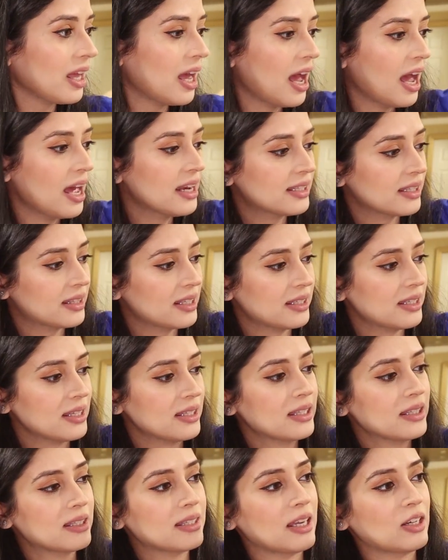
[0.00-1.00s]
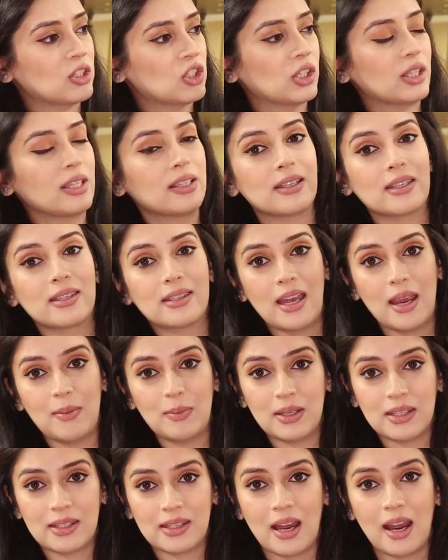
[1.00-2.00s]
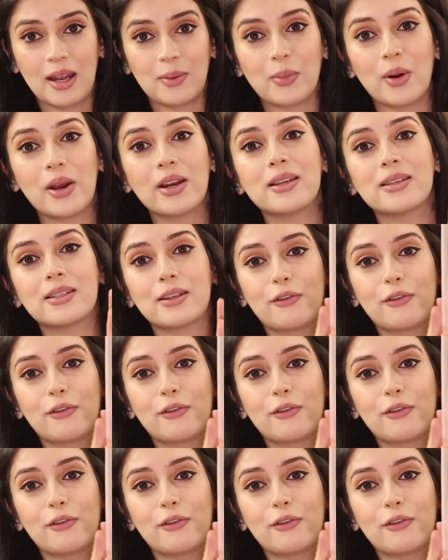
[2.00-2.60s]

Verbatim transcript: and this is essentially the same design but in a